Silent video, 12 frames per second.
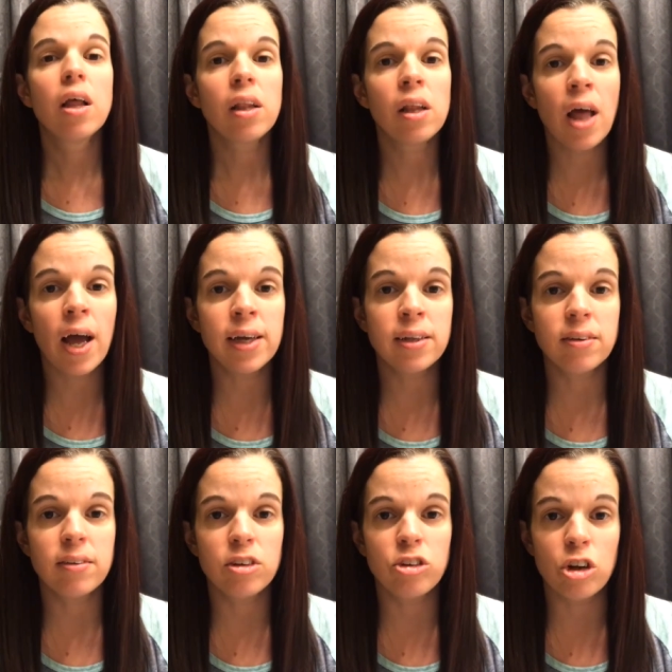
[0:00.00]
the
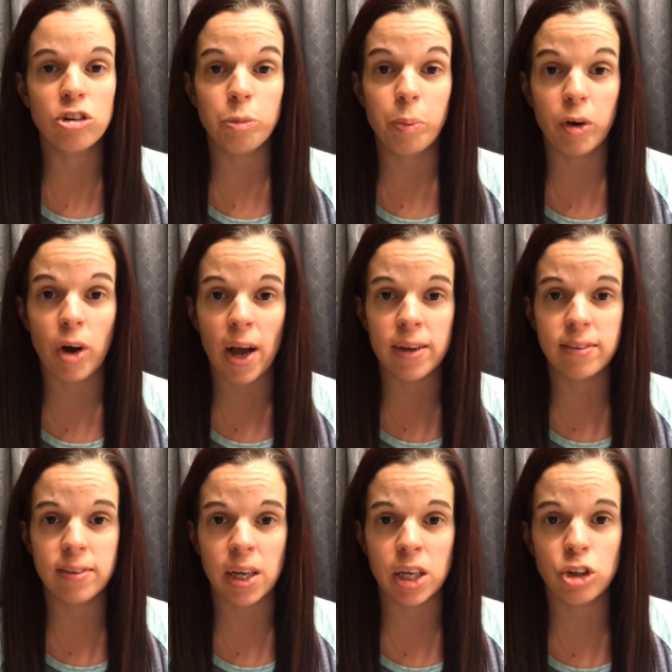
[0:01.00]
lines start to progress
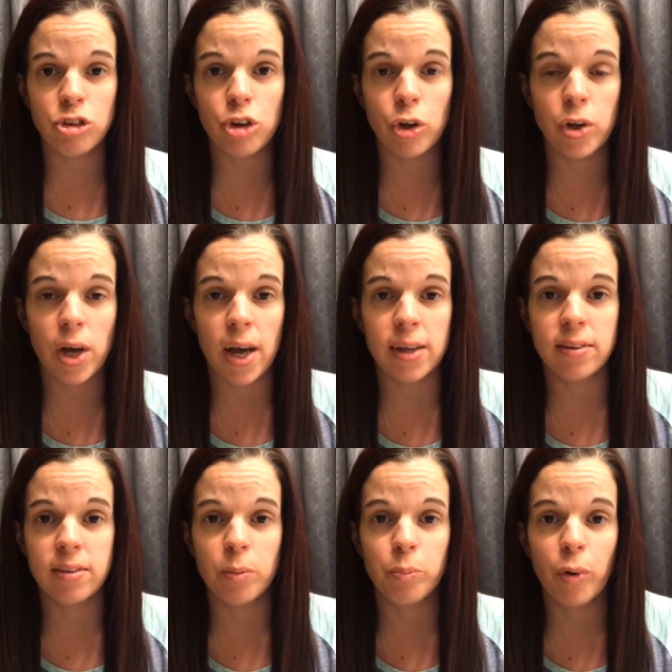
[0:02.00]
and show you guys
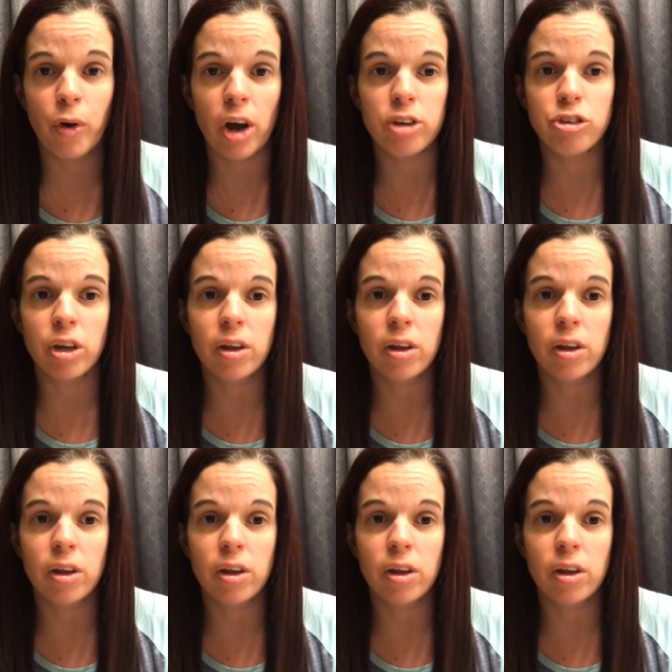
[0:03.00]
some progression,